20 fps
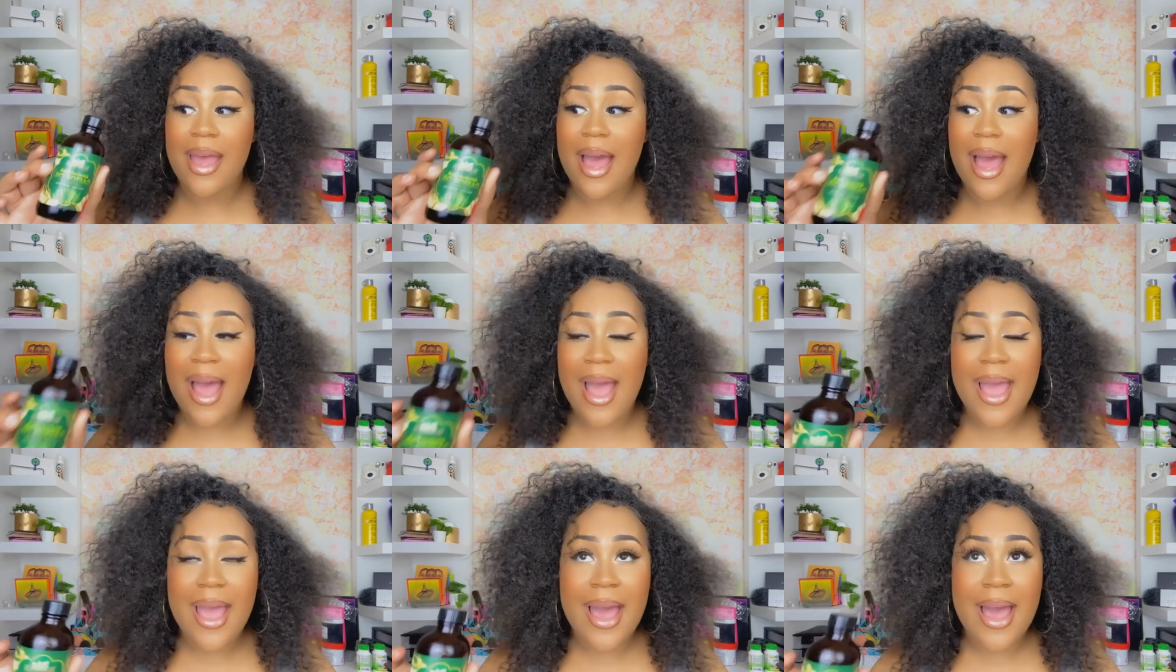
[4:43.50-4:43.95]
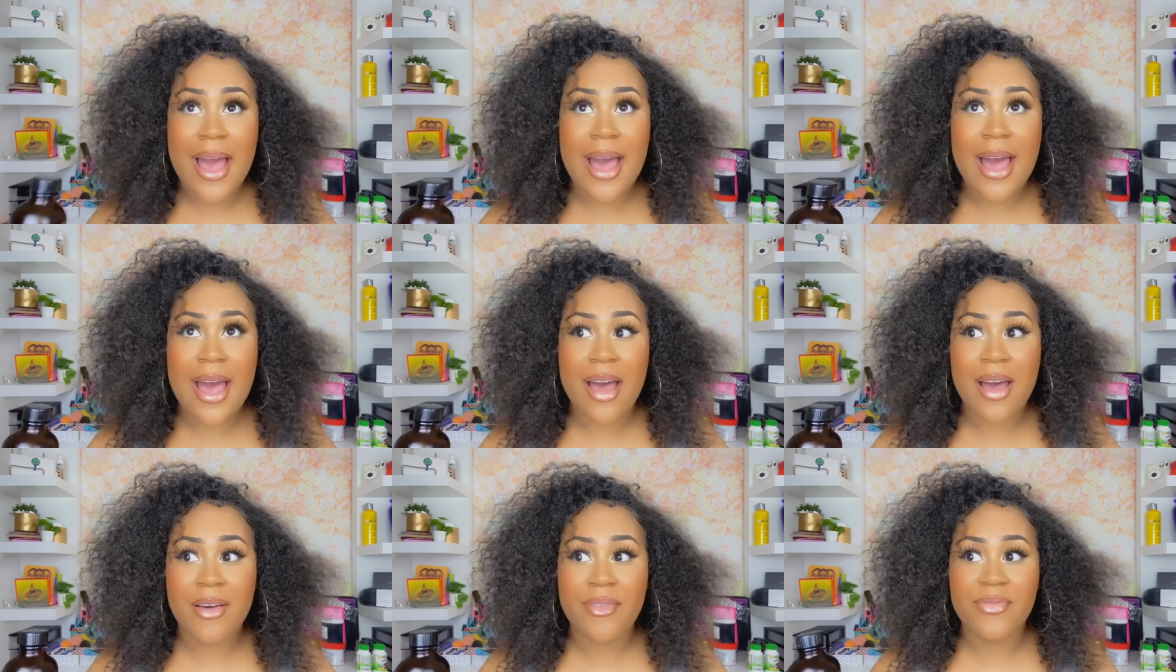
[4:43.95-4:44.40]
I
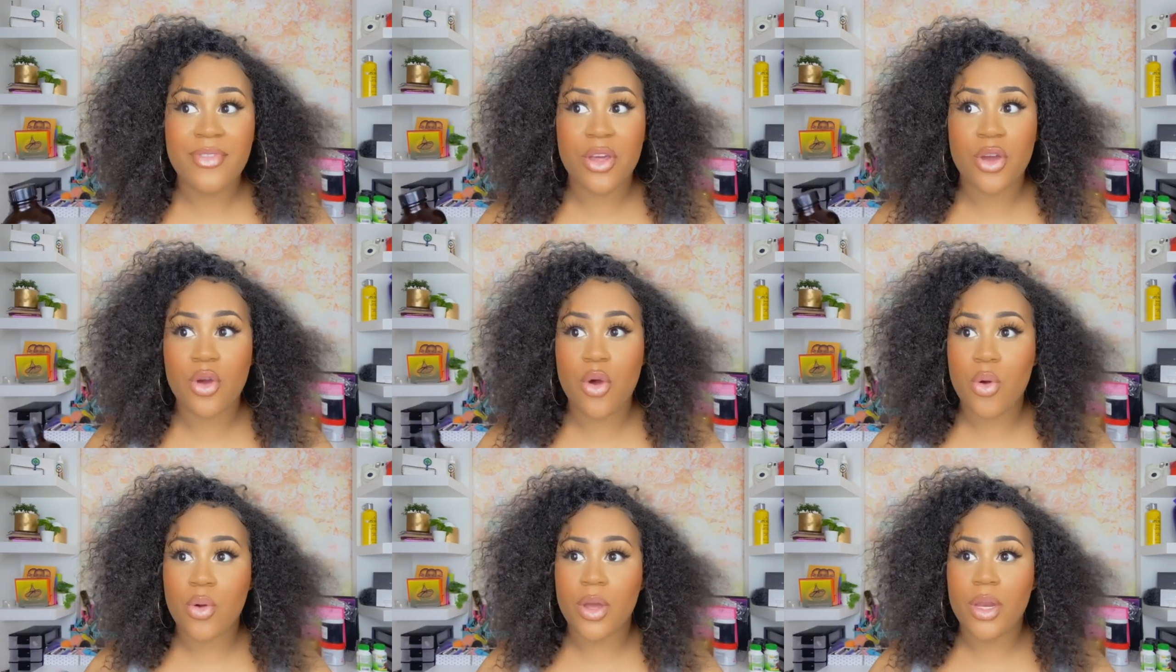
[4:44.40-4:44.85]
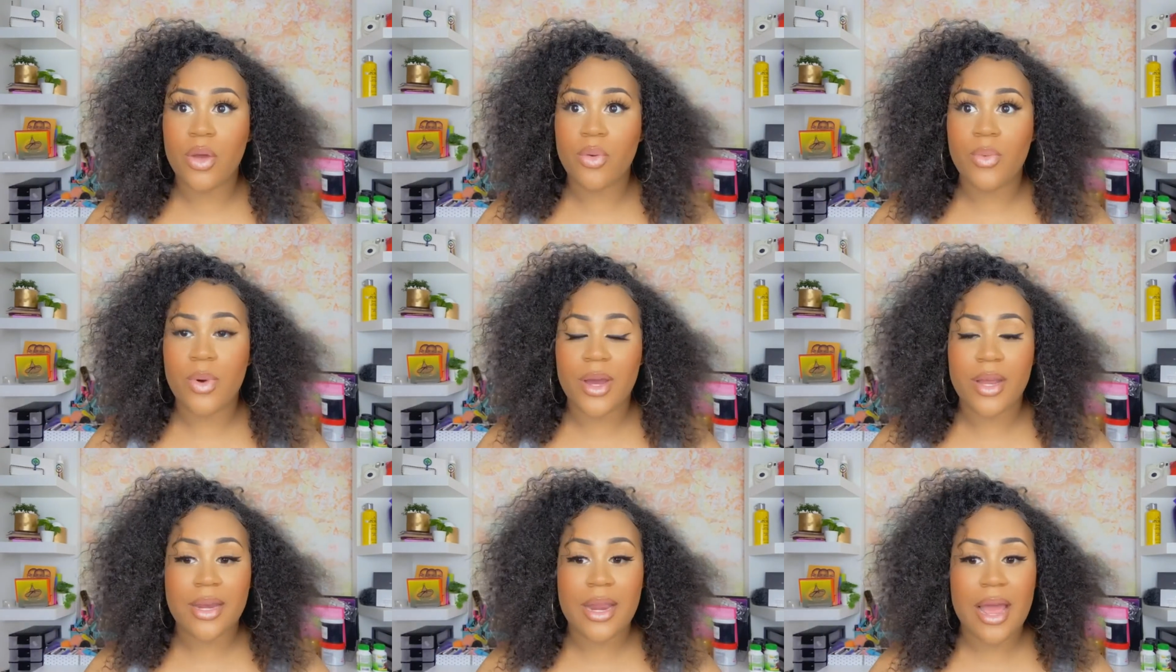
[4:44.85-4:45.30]
have the coconut
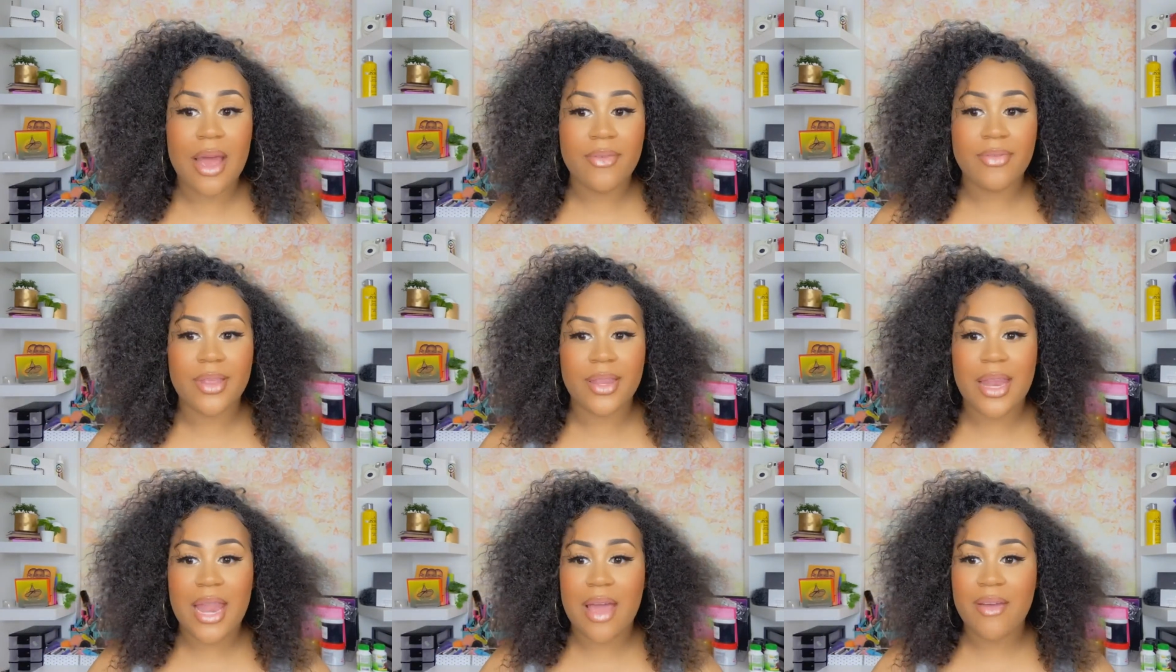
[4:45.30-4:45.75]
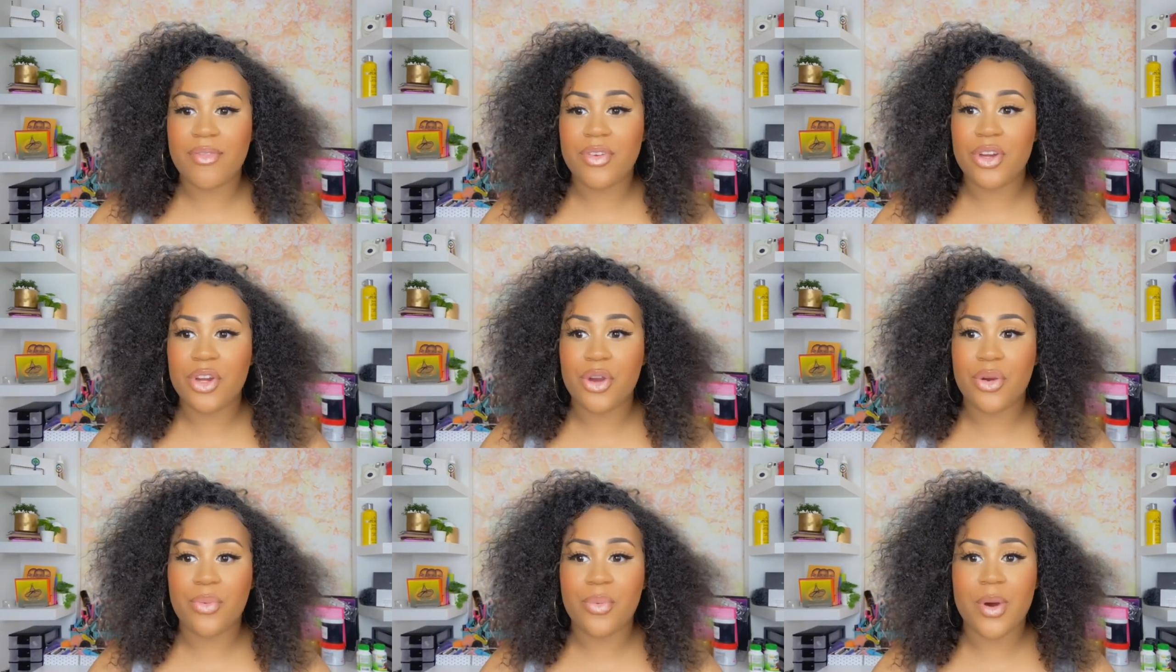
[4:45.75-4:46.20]
one, I have the
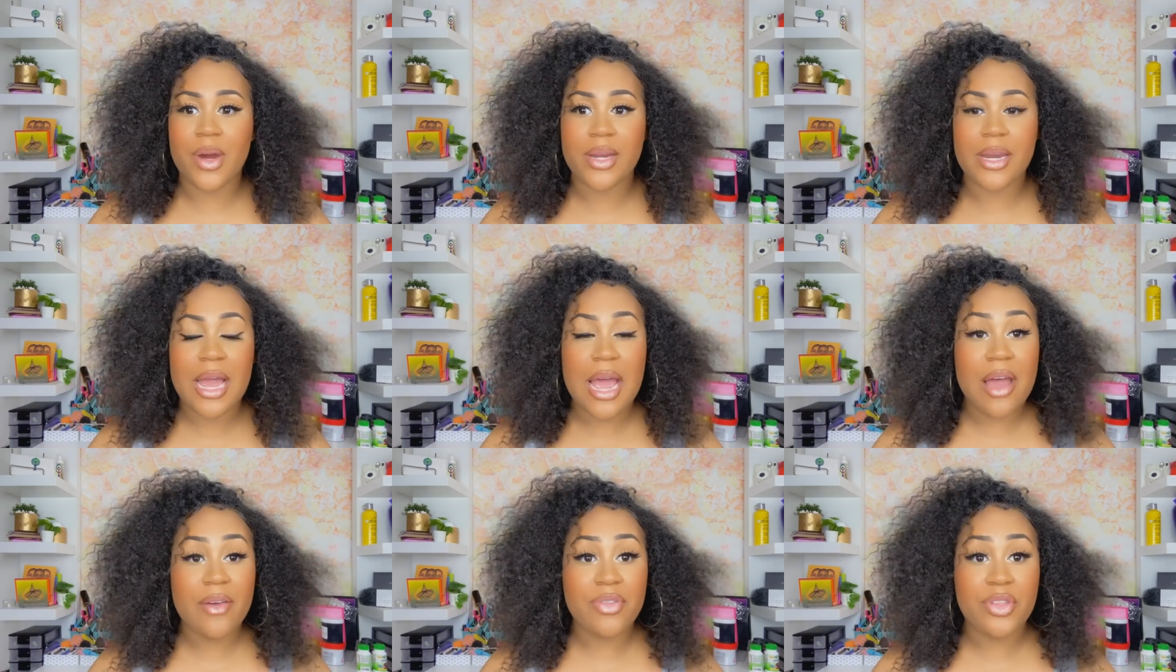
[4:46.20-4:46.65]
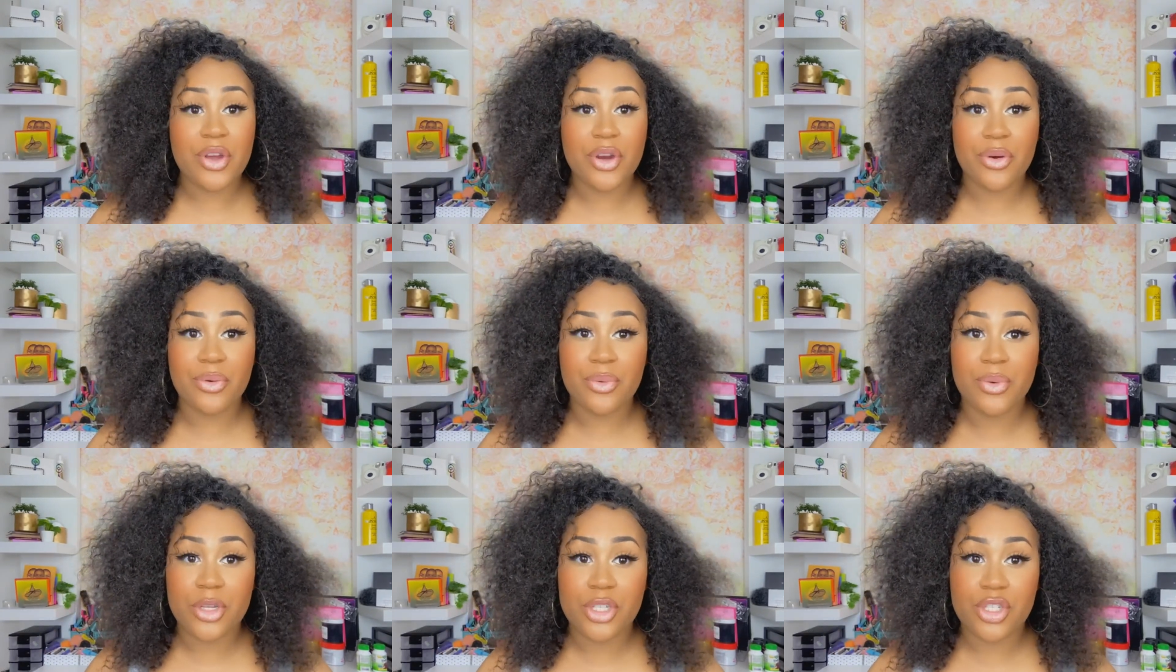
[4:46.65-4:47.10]
lavender one, I have the
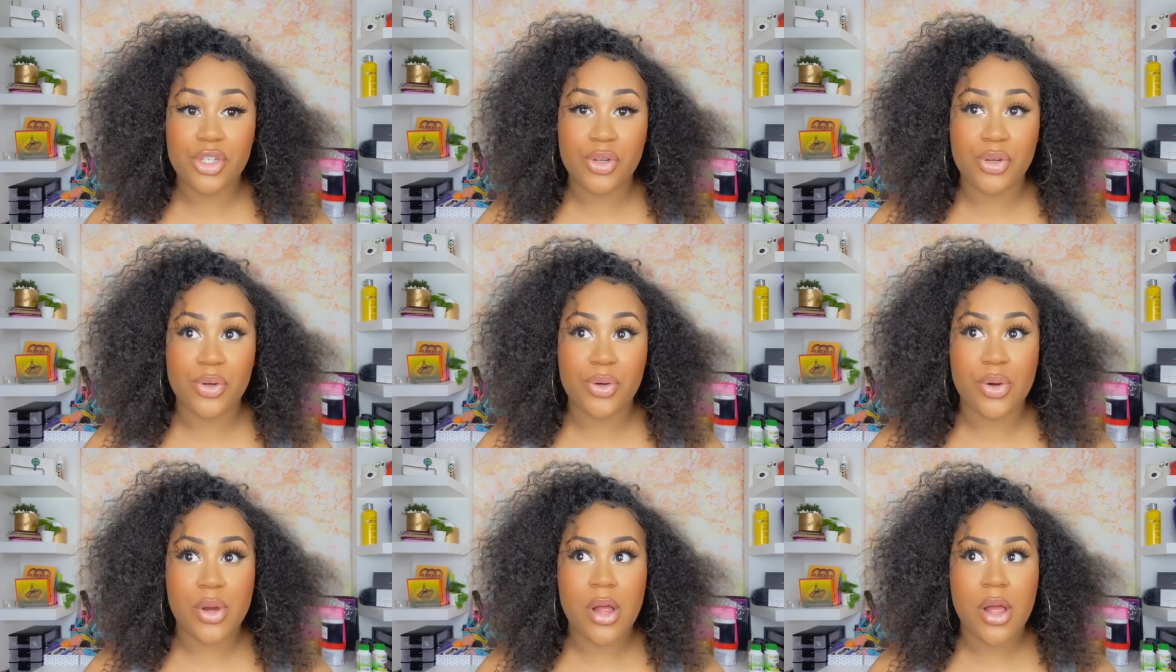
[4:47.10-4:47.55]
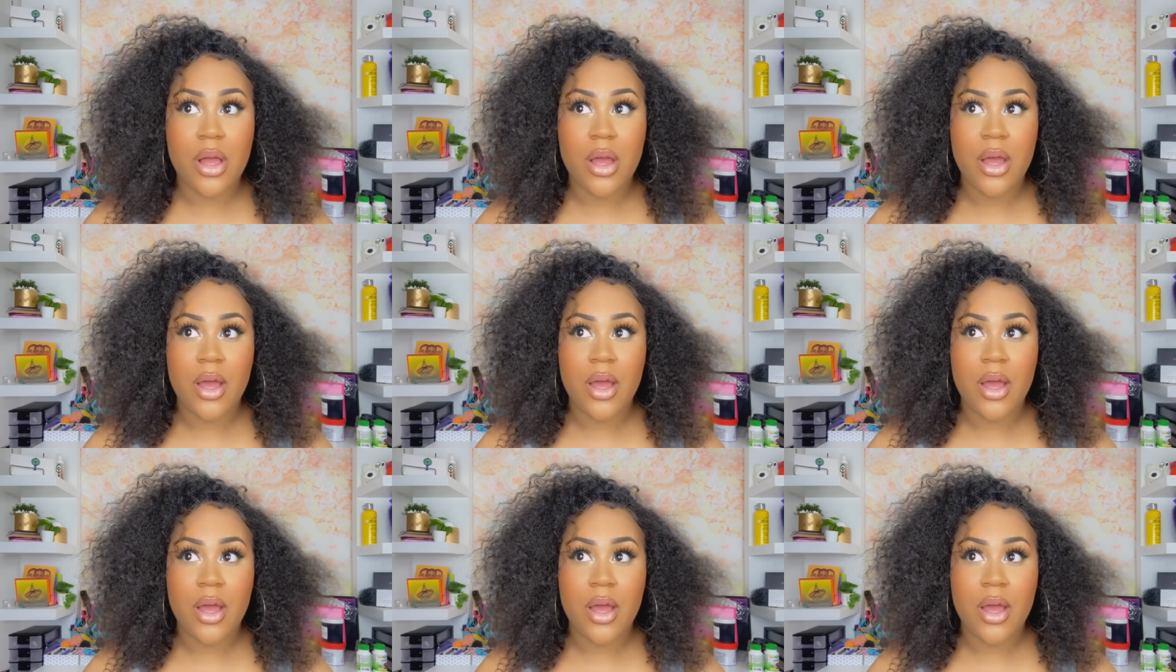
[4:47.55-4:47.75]
original.